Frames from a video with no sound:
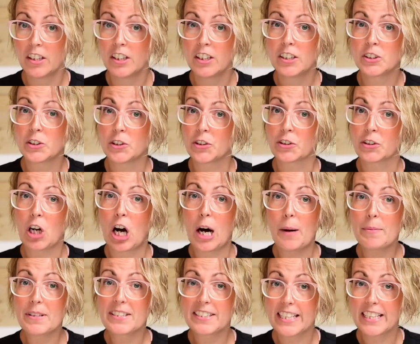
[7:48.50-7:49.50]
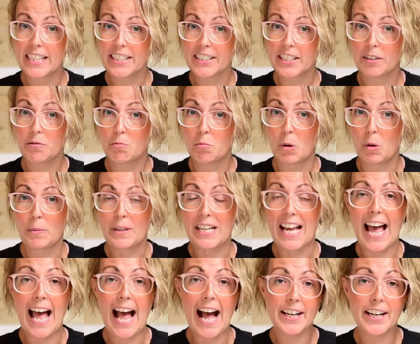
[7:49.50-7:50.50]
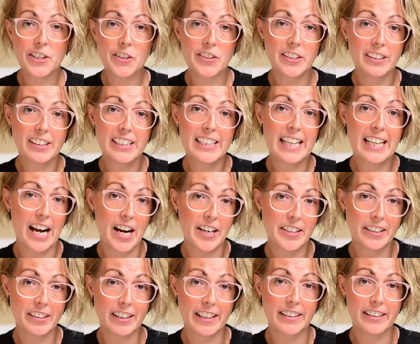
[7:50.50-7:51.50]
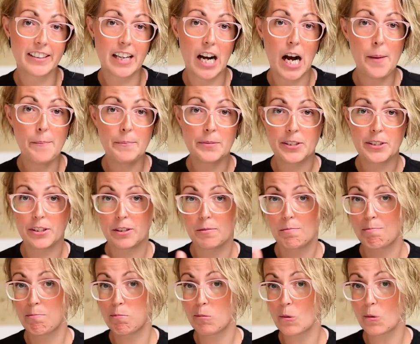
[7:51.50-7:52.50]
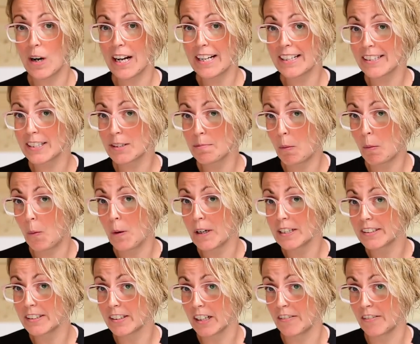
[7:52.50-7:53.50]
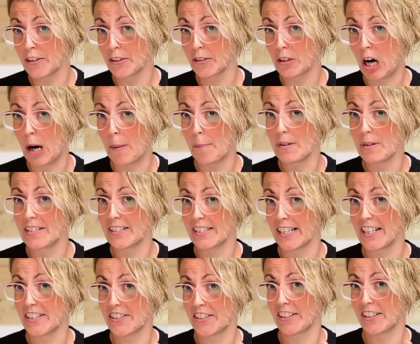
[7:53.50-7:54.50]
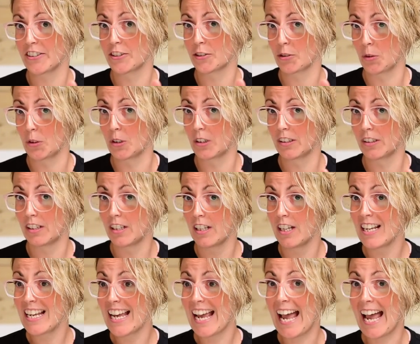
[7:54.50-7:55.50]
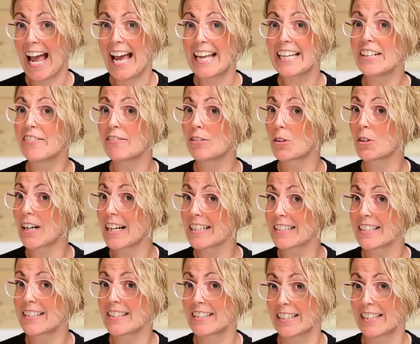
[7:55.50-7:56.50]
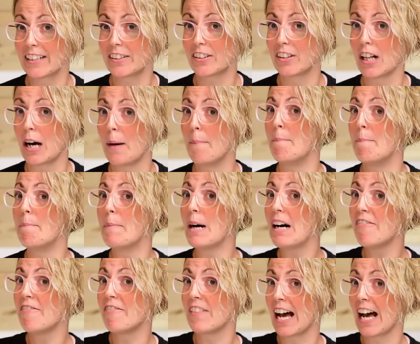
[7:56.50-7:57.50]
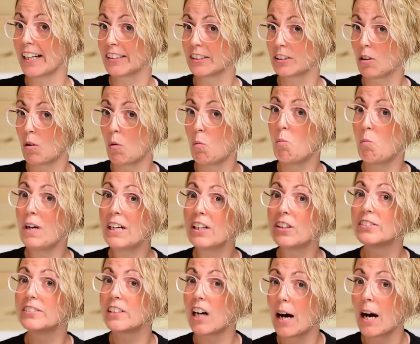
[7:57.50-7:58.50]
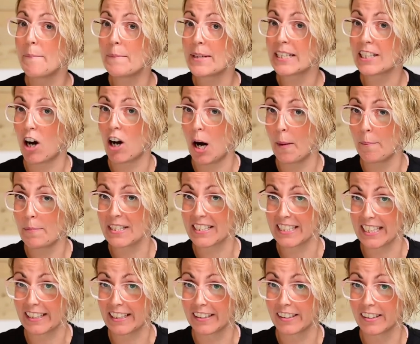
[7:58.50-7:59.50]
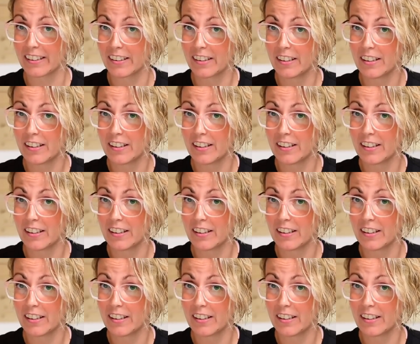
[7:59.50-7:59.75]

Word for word: So your compensation will be accurately calculated up to the brightest point of your compensation control. Any fluorescent signal above that will not be compensated.